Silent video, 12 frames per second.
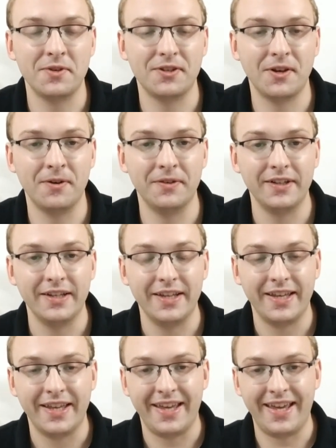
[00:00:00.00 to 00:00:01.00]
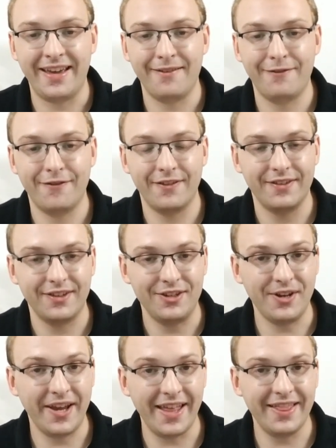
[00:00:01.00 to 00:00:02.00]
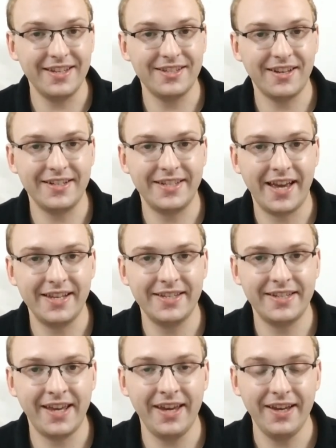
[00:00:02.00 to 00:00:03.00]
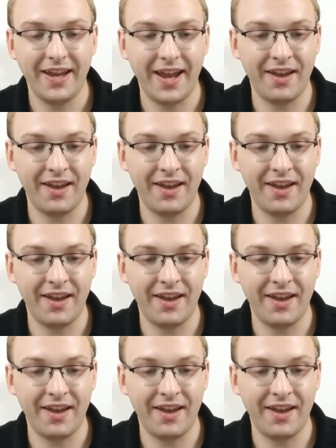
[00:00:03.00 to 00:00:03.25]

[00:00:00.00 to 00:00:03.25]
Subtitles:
So if you get this on test day